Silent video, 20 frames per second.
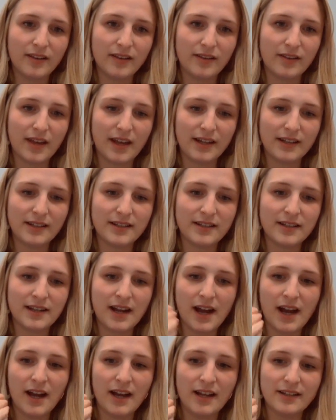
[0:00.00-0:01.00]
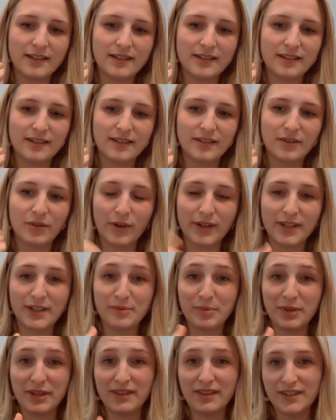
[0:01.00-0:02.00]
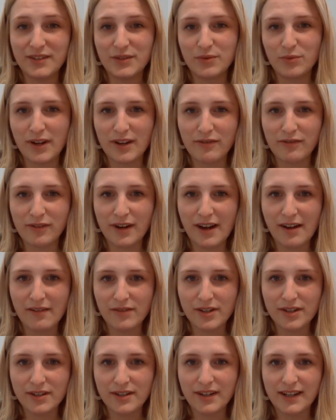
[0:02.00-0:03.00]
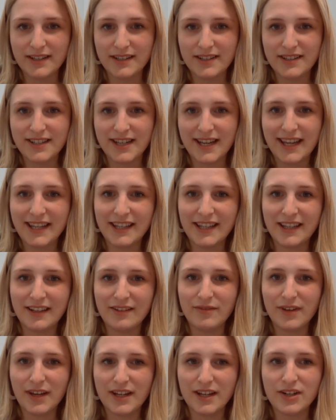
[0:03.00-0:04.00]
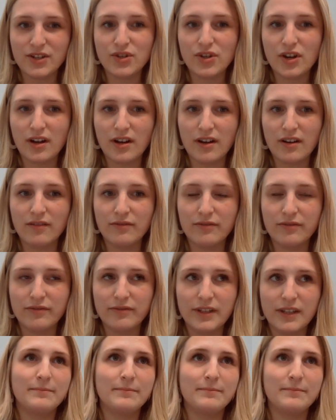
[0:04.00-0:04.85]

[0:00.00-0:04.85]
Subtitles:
that it's not going to be this way forever and taking advantage of